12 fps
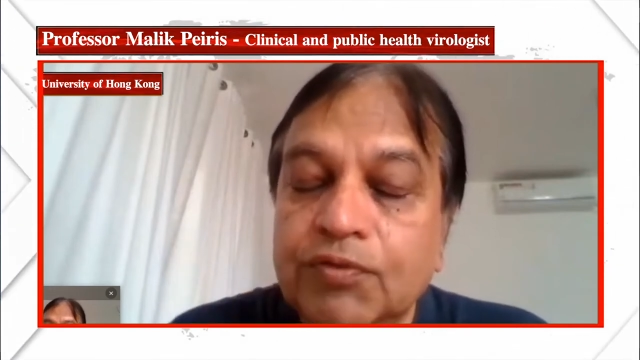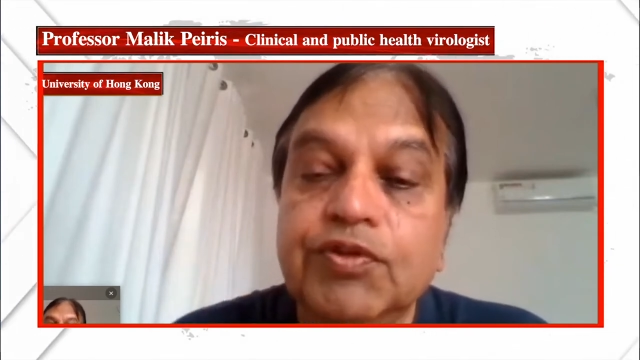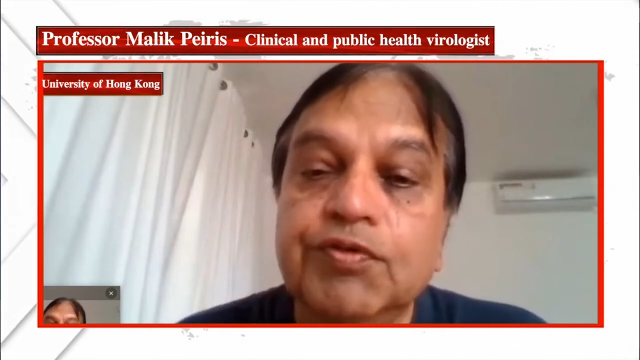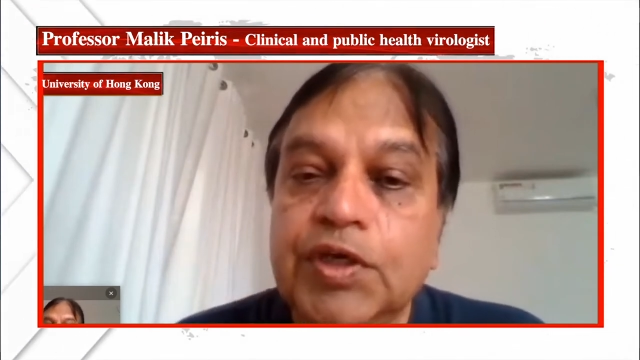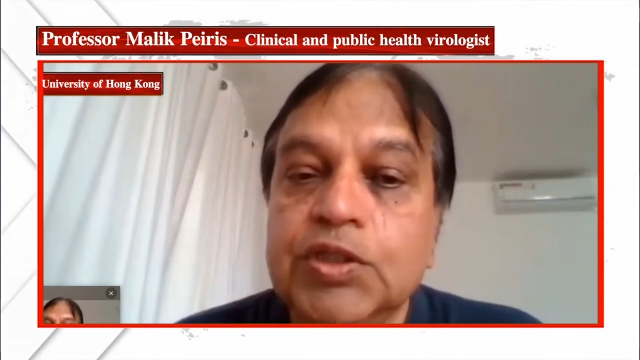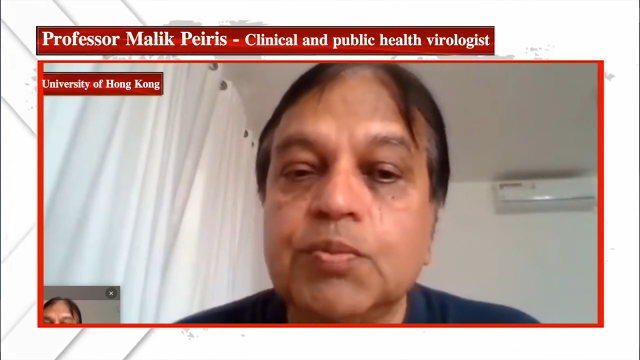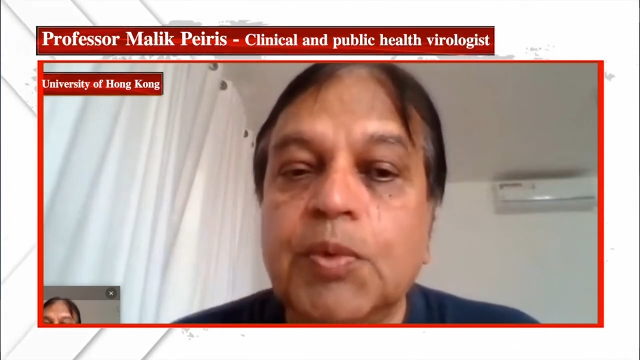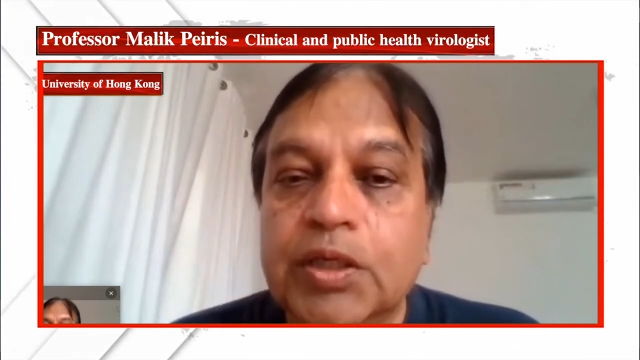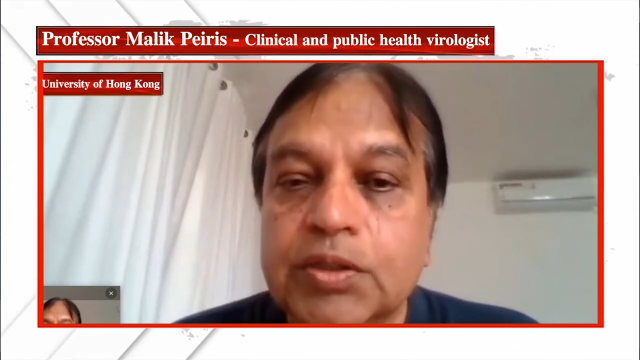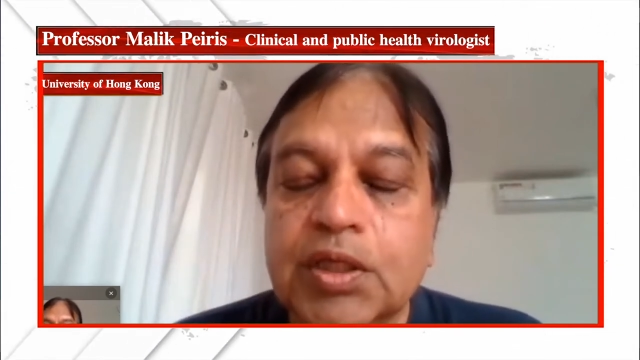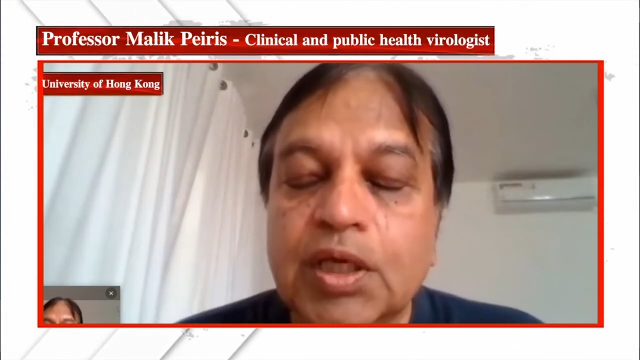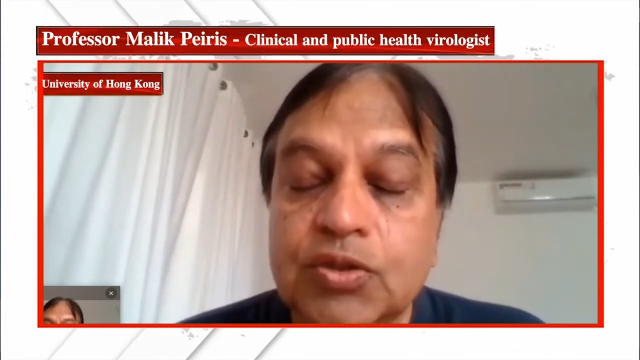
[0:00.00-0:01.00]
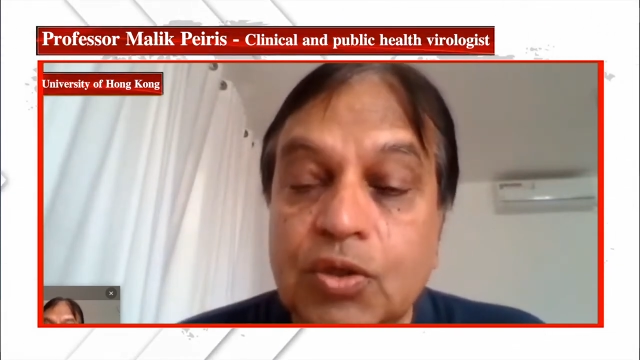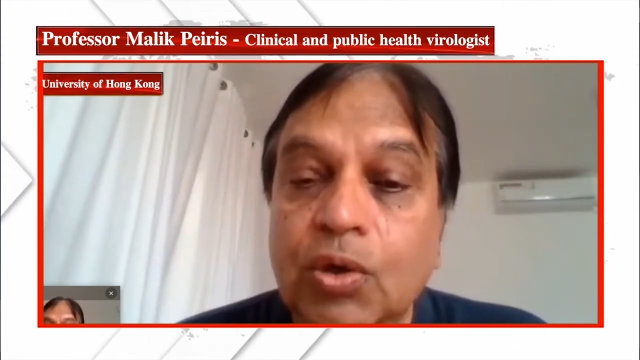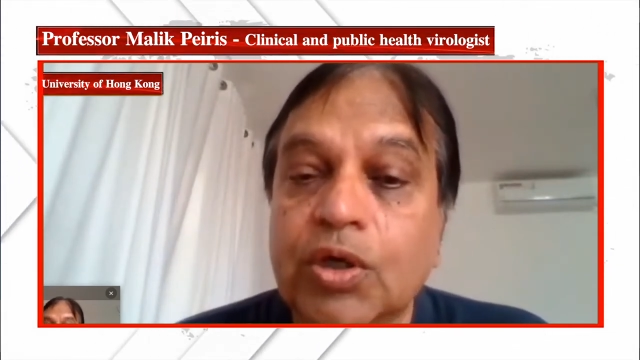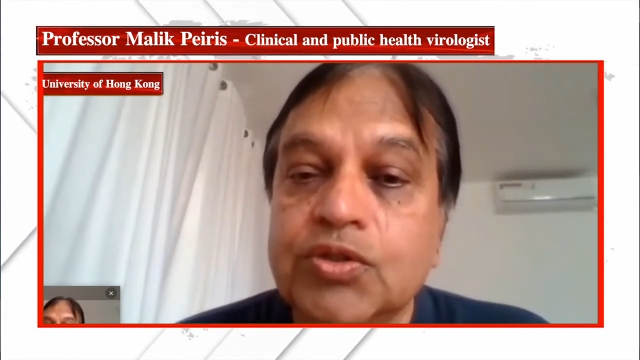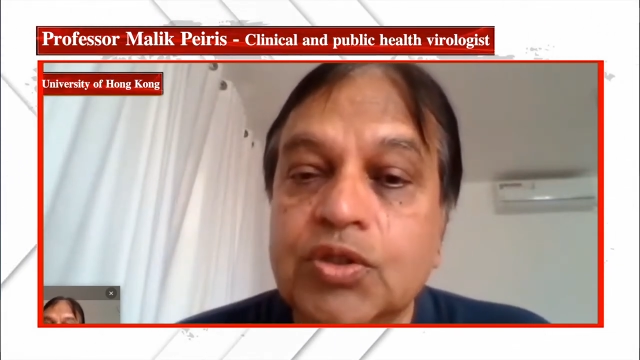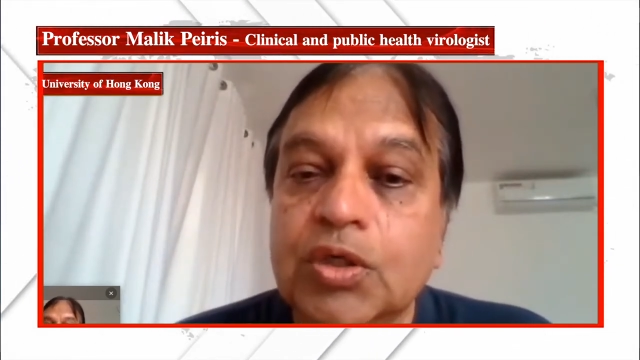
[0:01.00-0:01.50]
of the face mask as
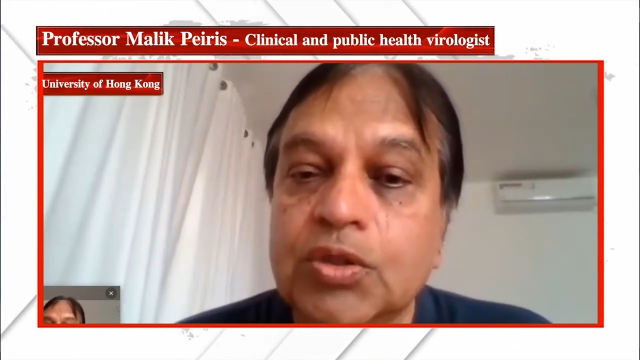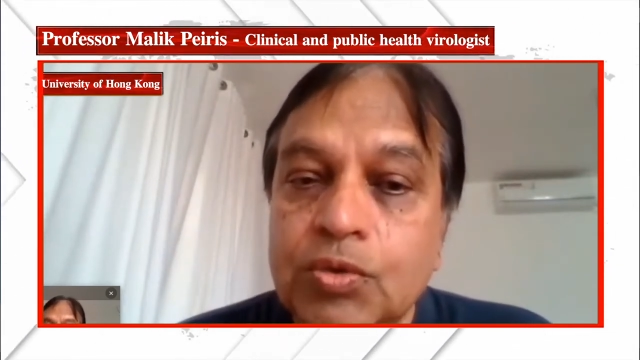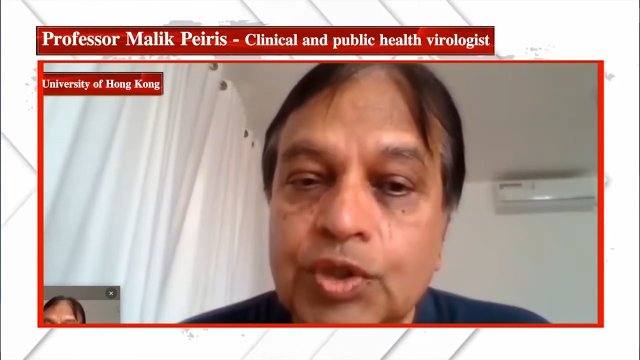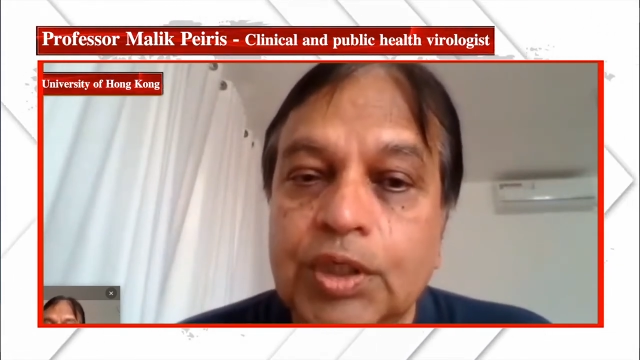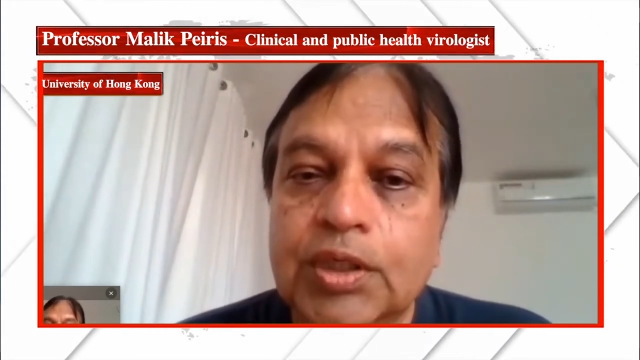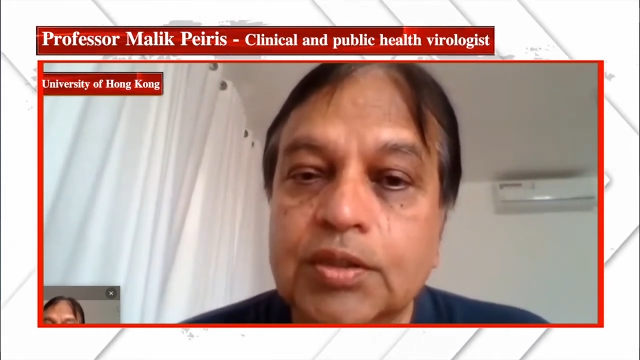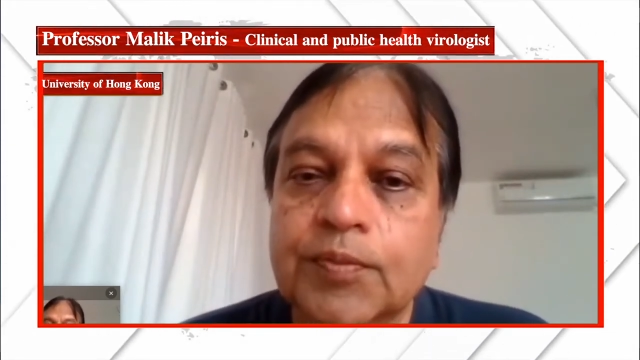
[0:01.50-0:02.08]
long as you're using it.